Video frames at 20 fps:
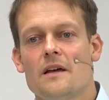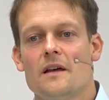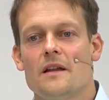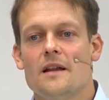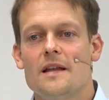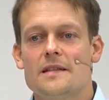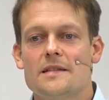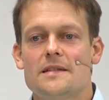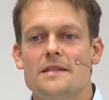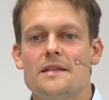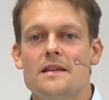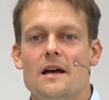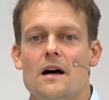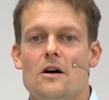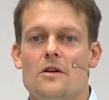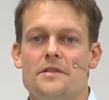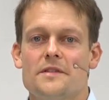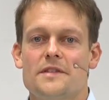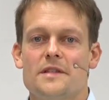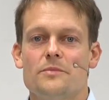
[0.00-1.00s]
Let's see
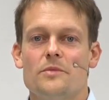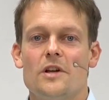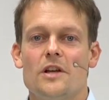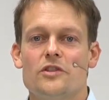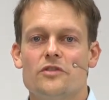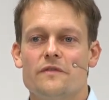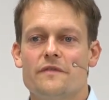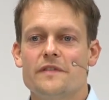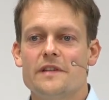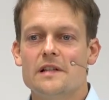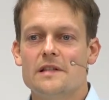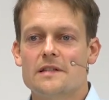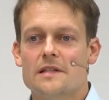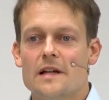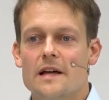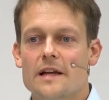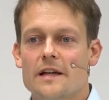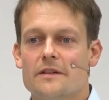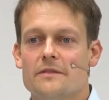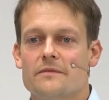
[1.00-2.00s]
how the simulation feels
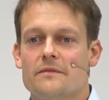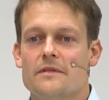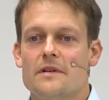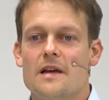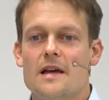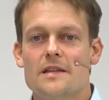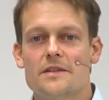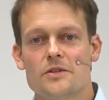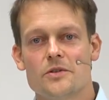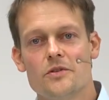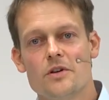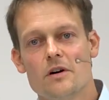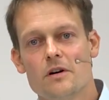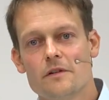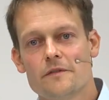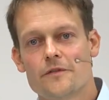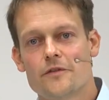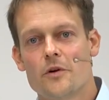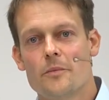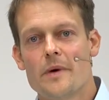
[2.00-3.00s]
like. As you
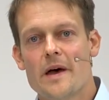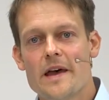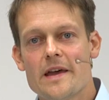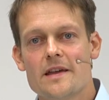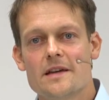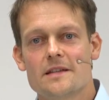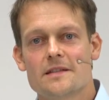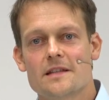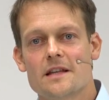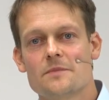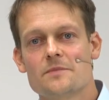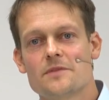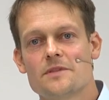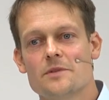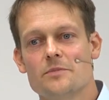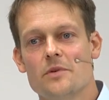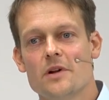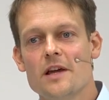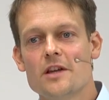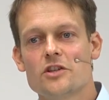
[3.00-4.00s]
know from A S M
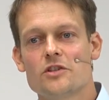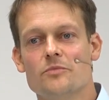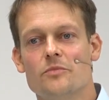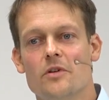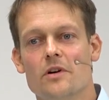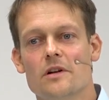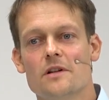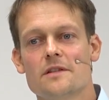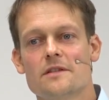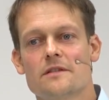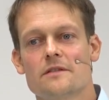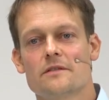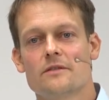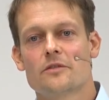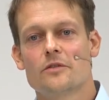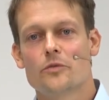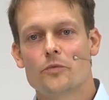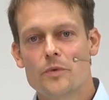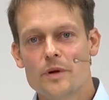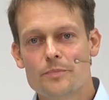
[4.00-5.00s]
simulation models,
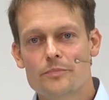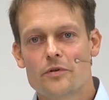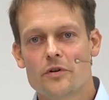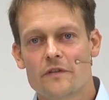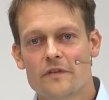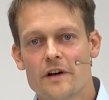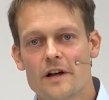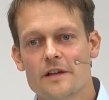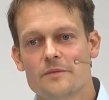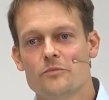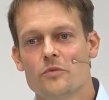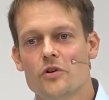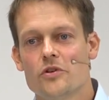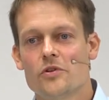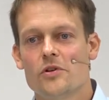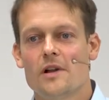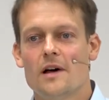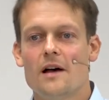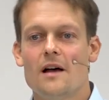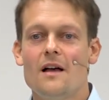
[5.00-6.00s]
we provide
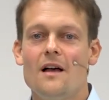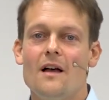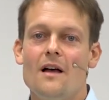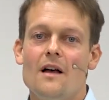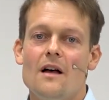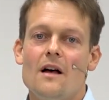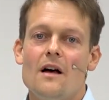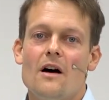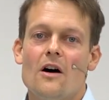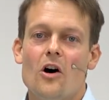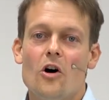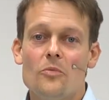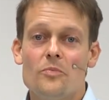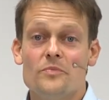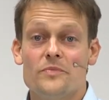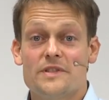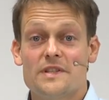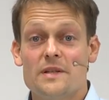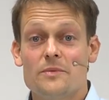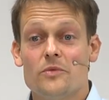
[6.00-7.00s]
modular
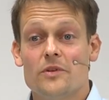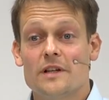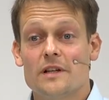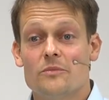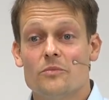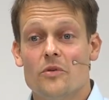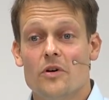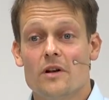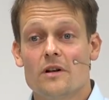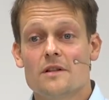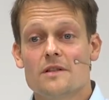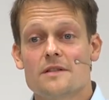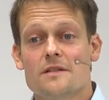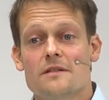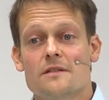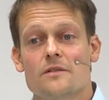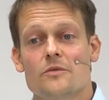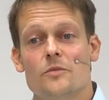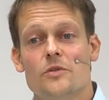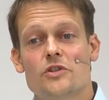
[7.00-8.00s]
open Simulink
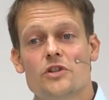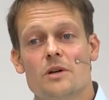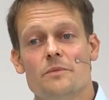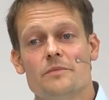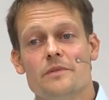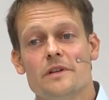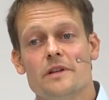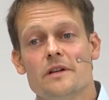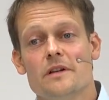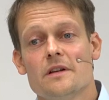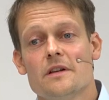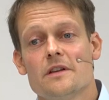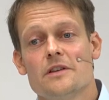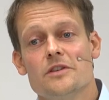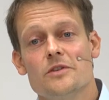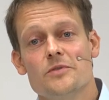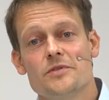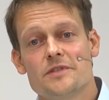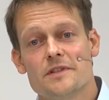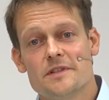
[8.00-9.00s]
models, which can be
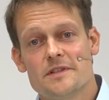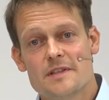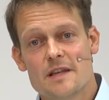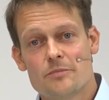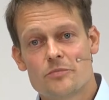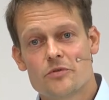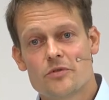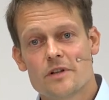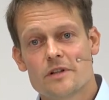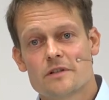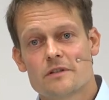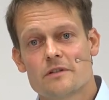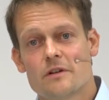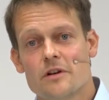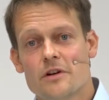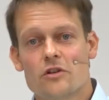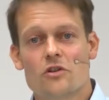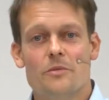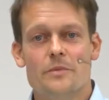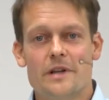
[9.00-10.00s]
used in separate
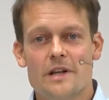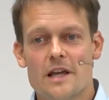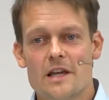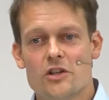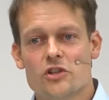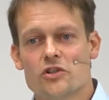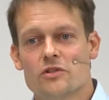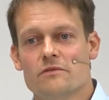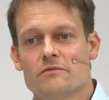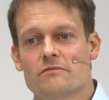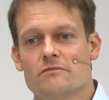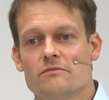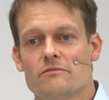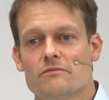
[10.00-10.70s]
or in combination.